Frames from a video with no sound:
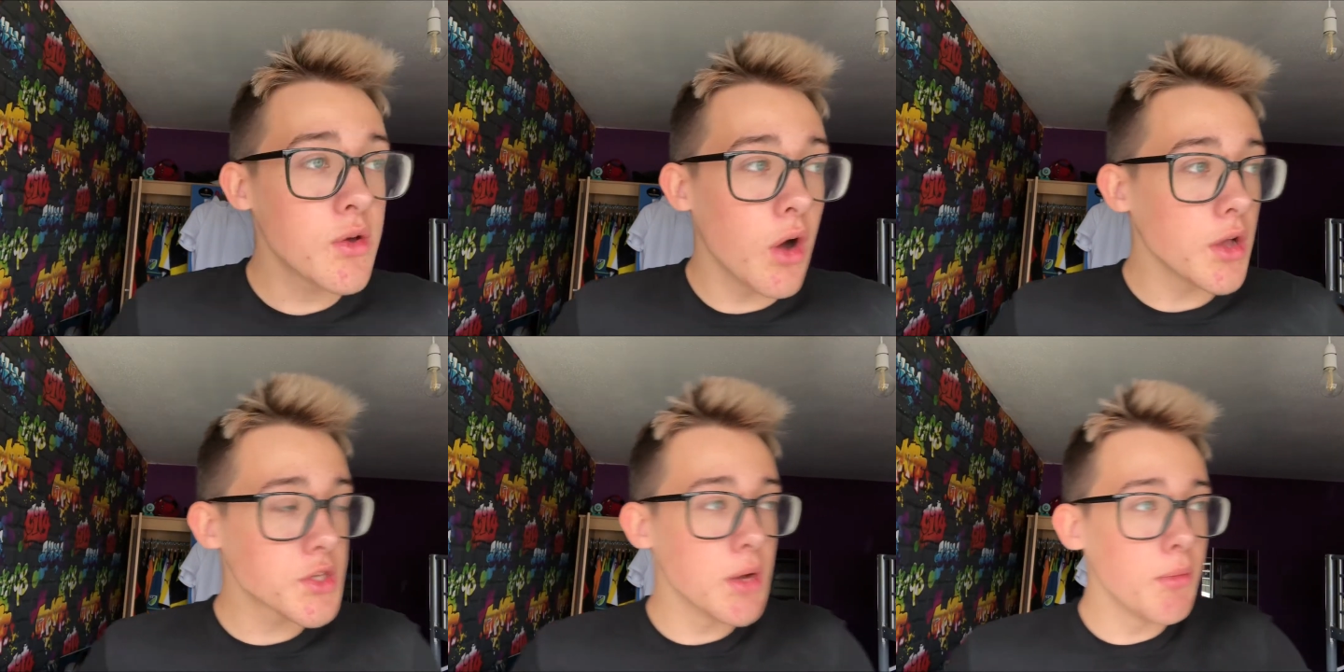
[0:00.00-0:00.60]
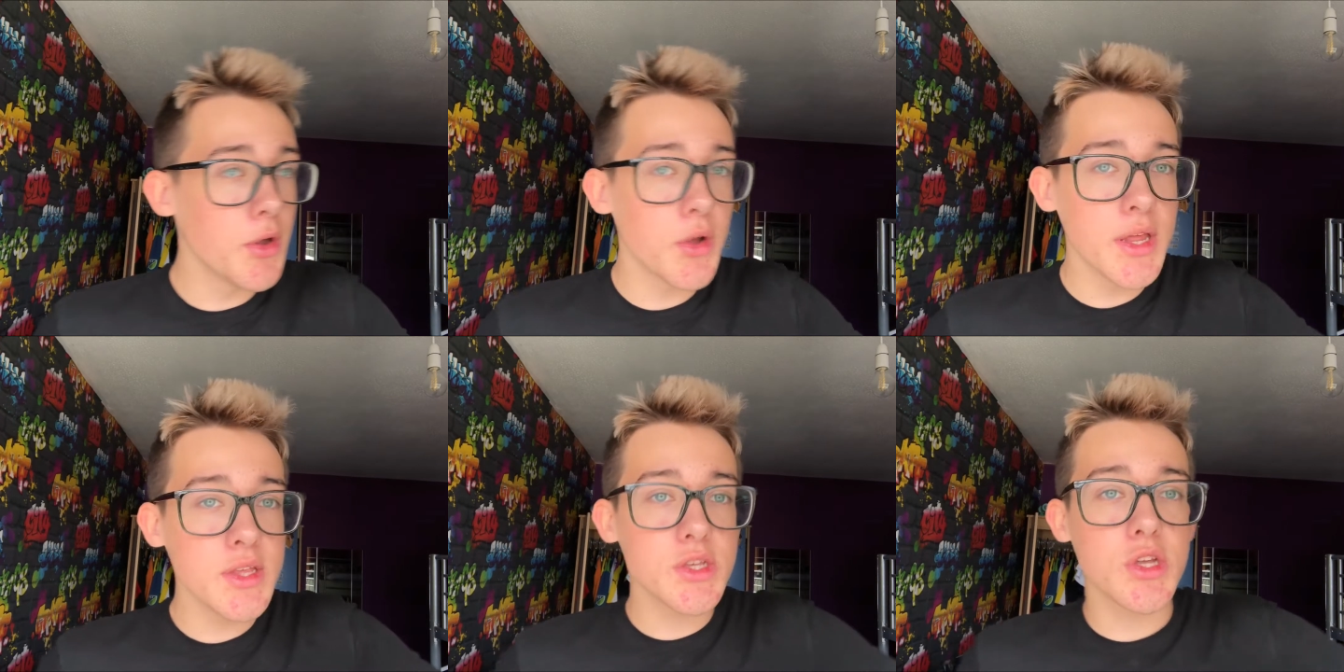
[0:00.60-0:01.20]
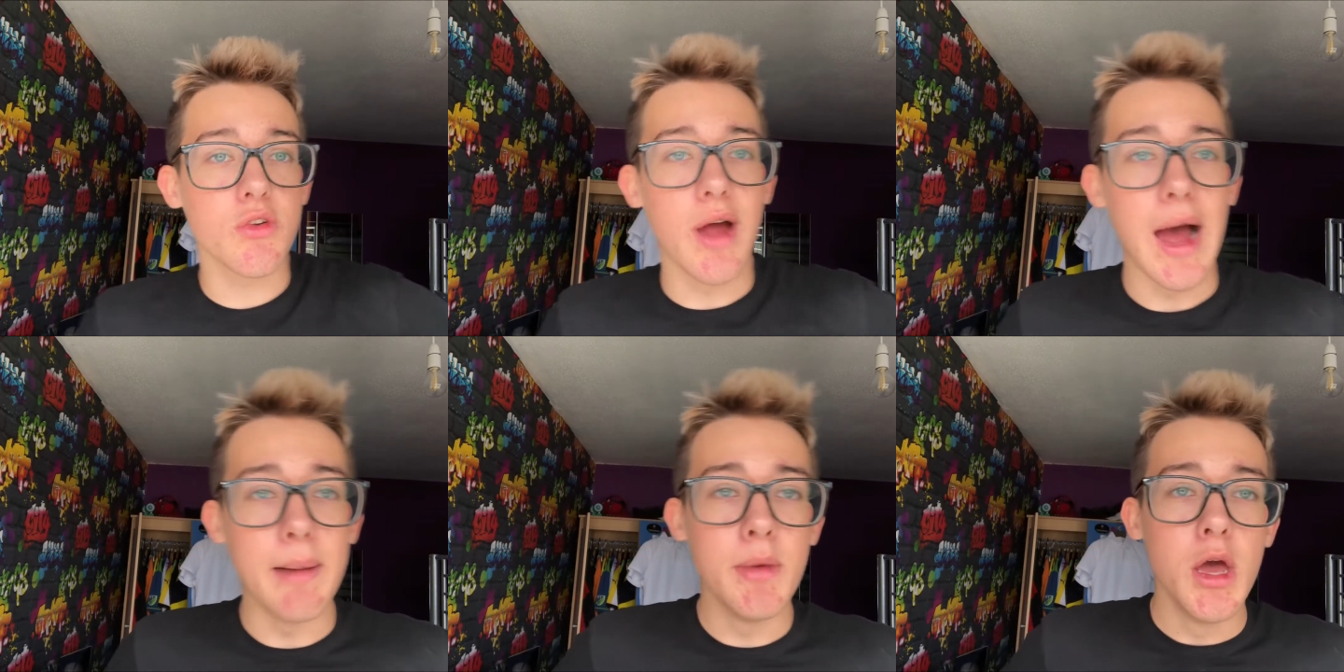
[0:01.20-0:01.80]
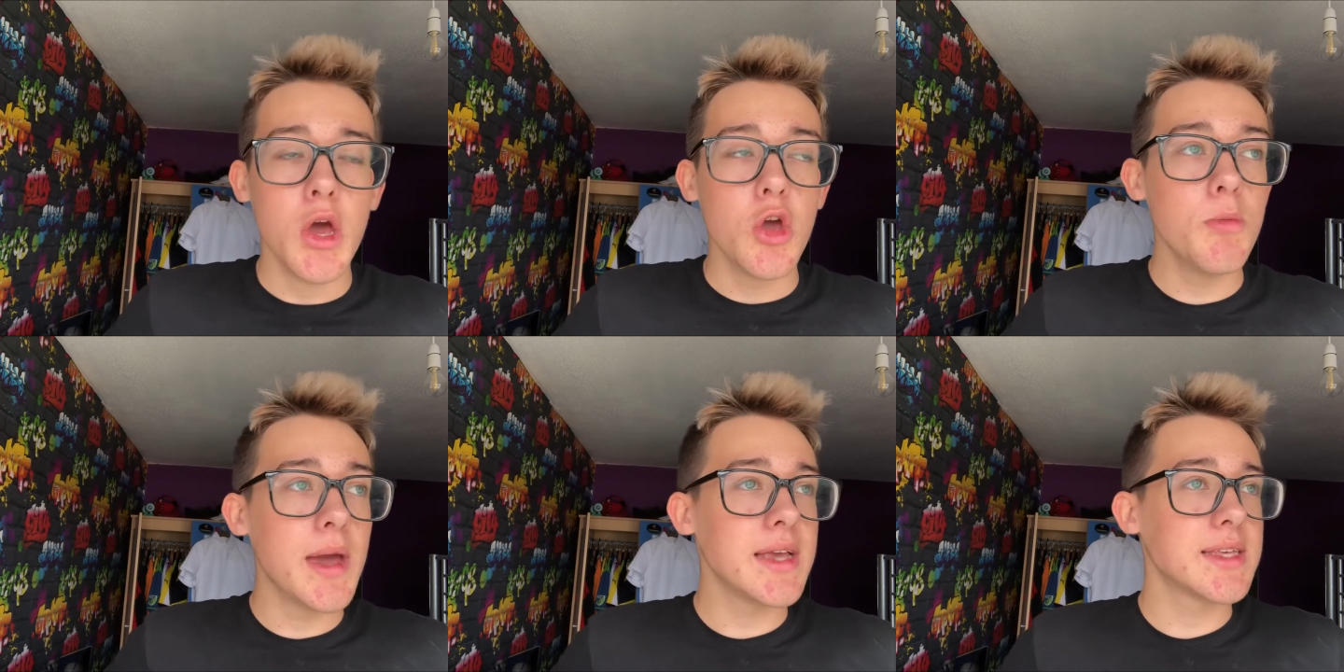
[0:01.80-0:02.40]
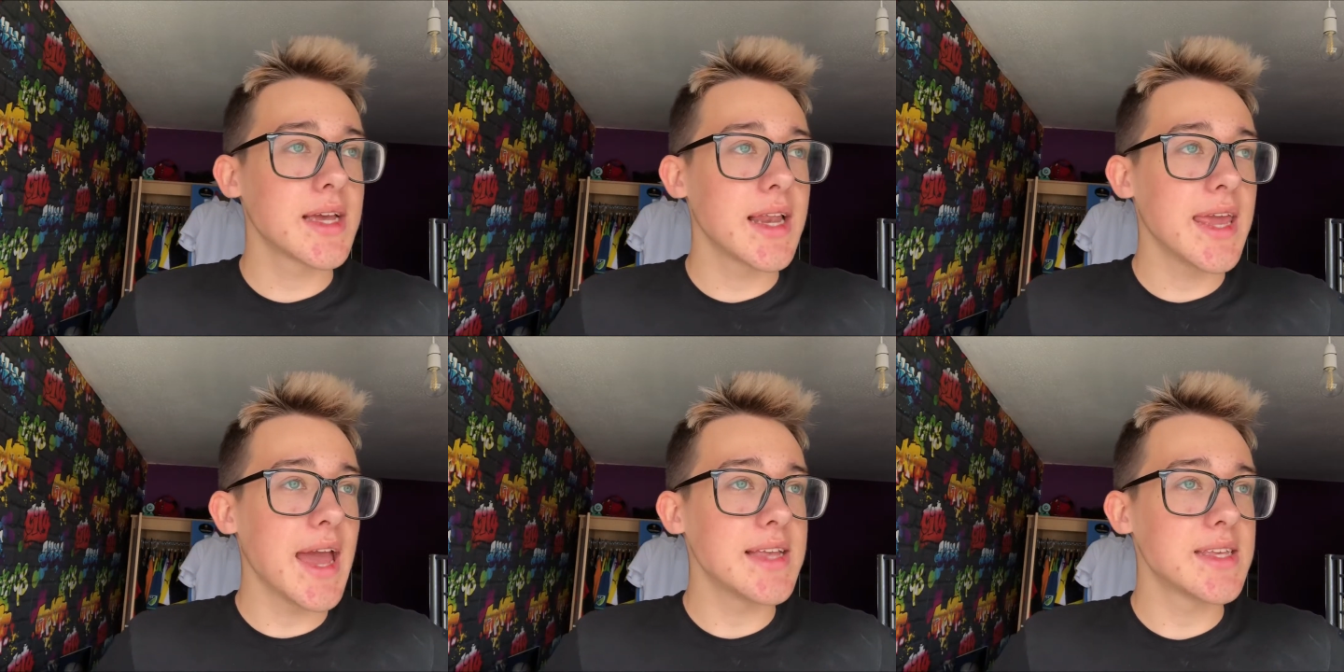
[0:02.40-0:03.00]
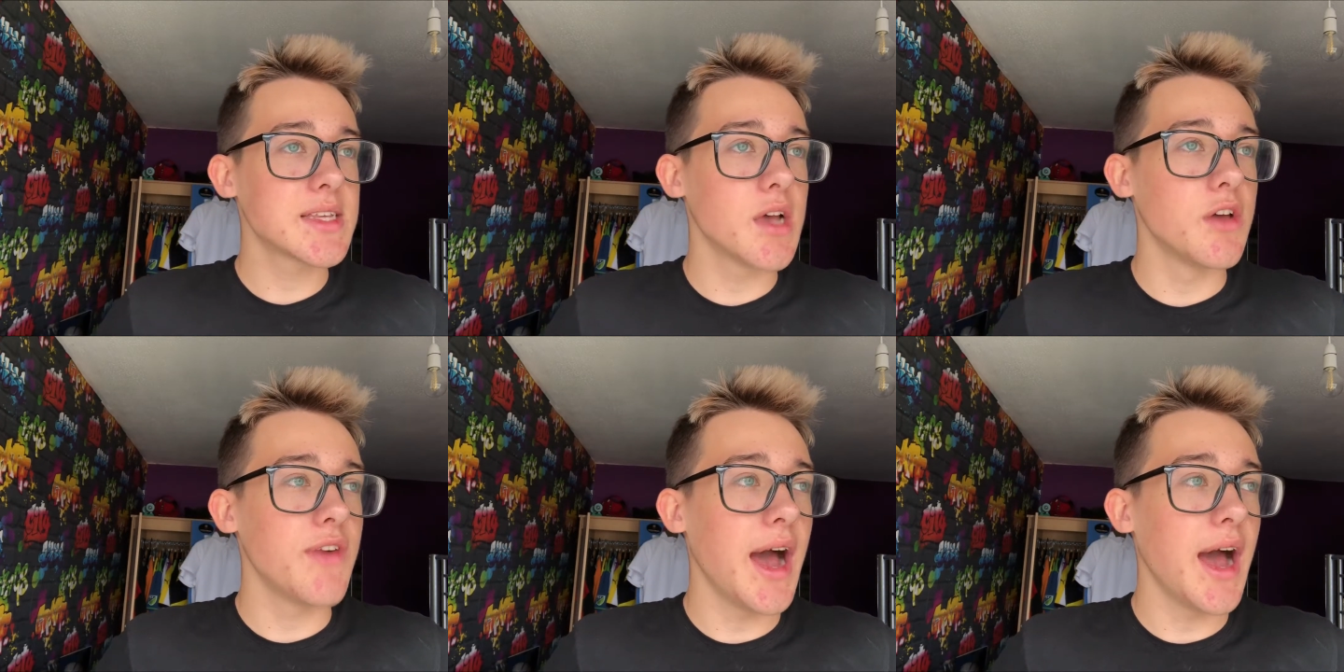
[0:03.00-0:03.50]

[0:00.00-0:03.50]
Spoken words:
You got someone on Instagram who basically gets excited for